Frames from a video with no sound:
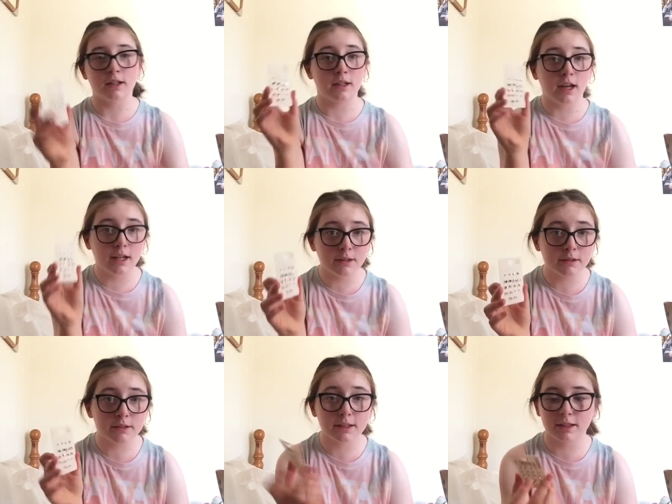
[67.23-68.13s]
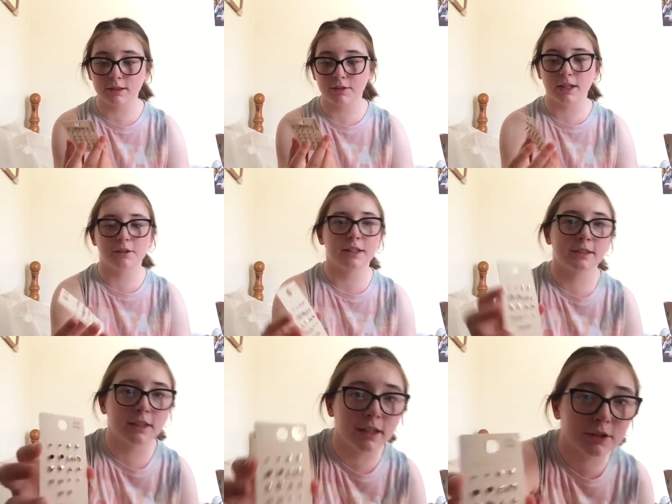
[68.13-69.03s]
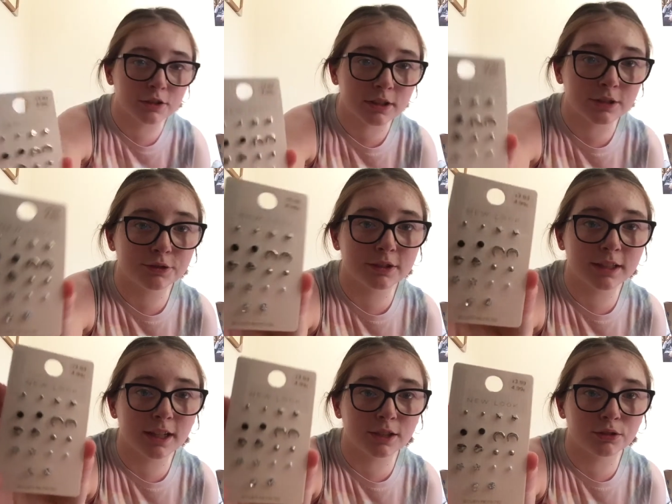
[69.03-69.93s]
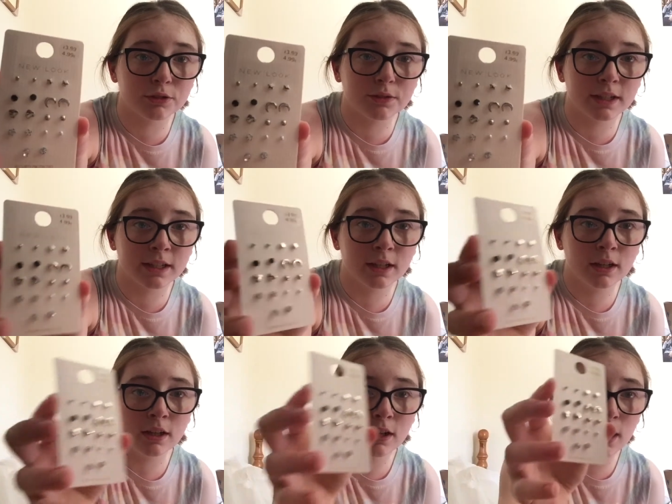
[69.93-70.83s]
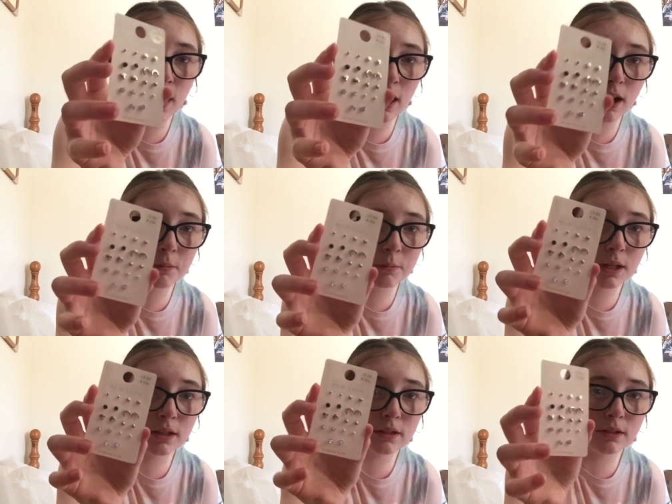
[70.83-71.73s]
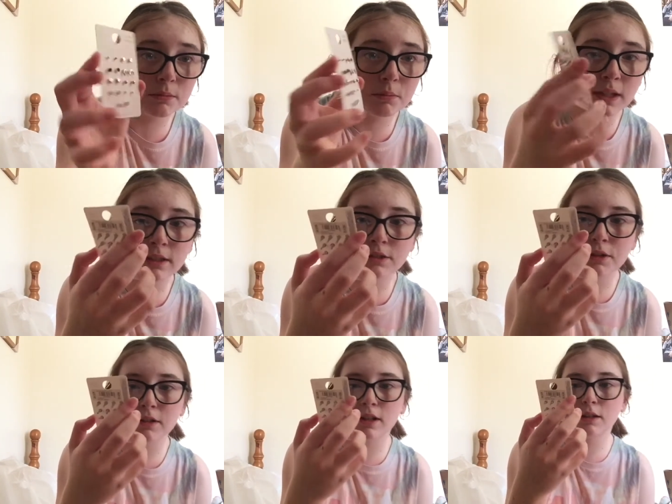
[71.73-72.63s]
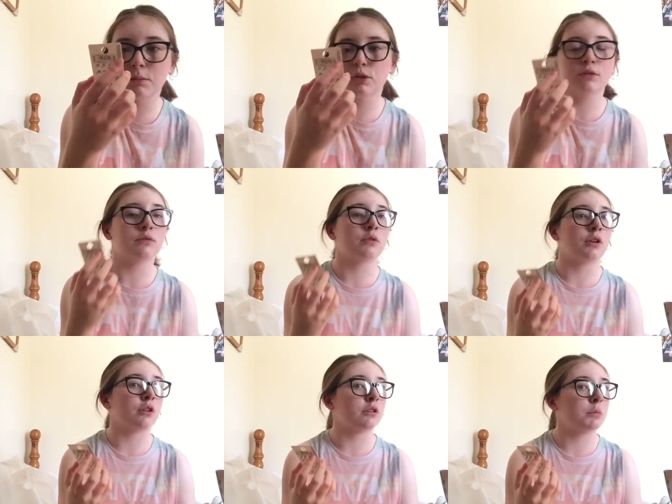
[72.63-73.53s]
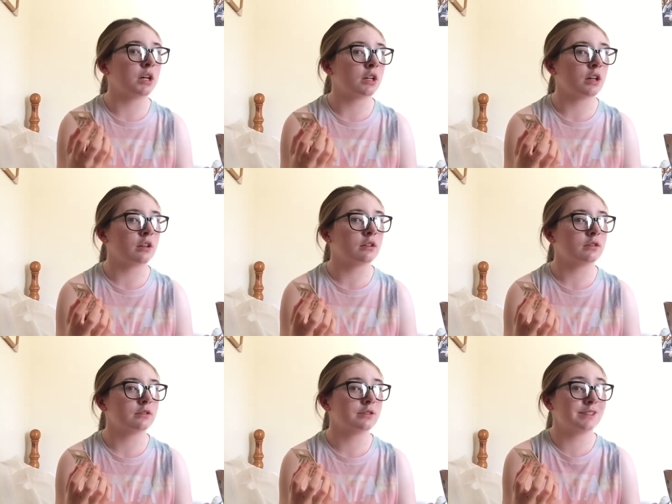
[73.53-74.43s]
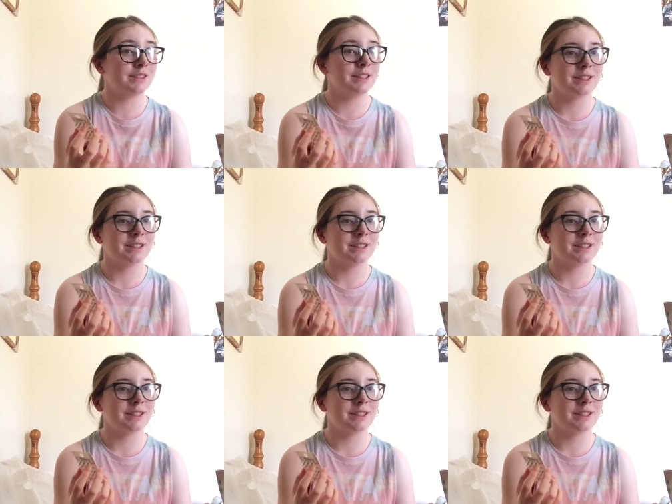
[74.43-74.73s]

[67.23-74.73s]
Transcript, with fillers: Nine sets of earrings there, you can all see, they're sort of like um, based around like the moon. Oh, Coco's barking.